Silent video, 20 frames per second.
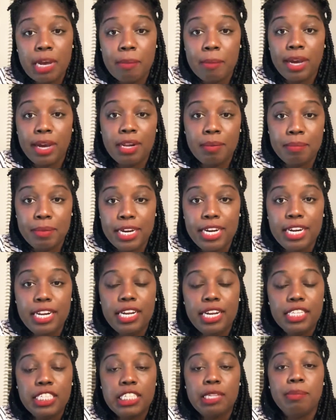amount of
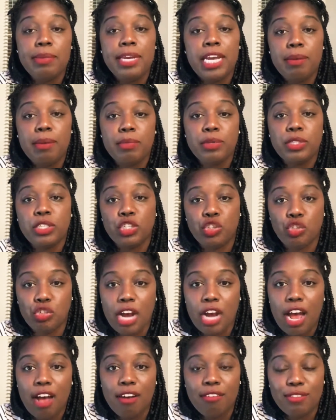money to be able to
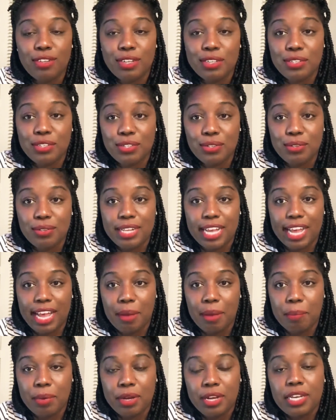travel and do
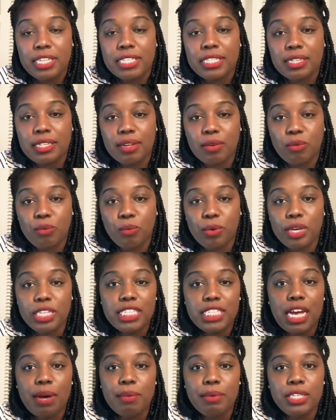that. Because once
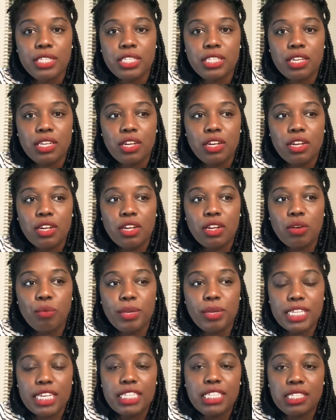
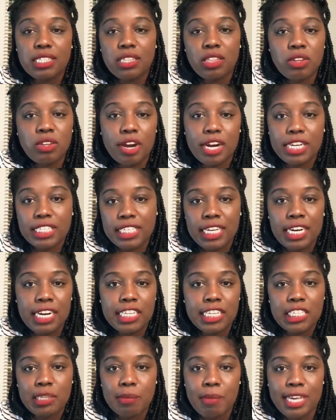I started to get
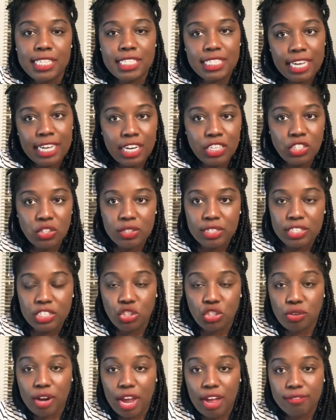into my schedule and
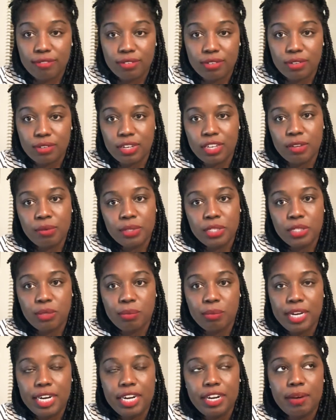travel, it was
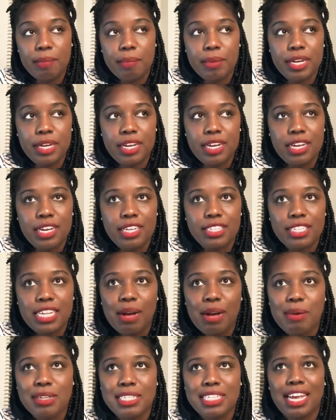weird because
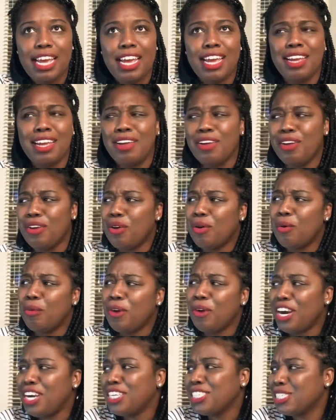I was like,
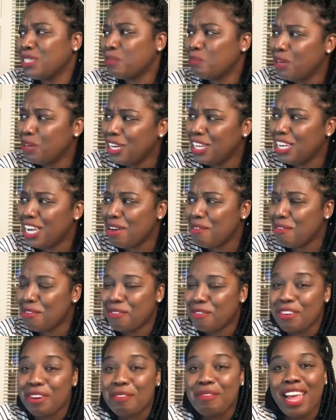where is this money coming
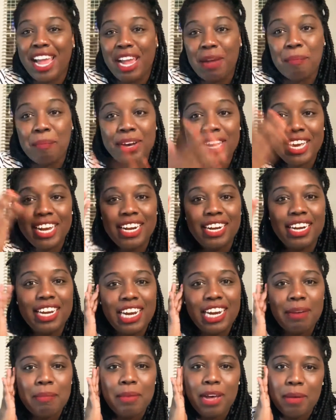from? Like, but
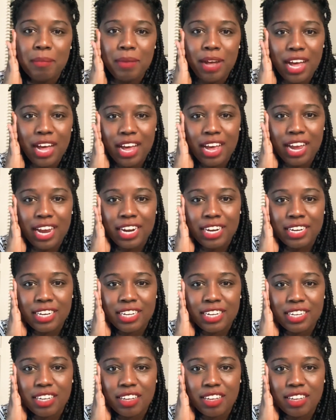in my mind,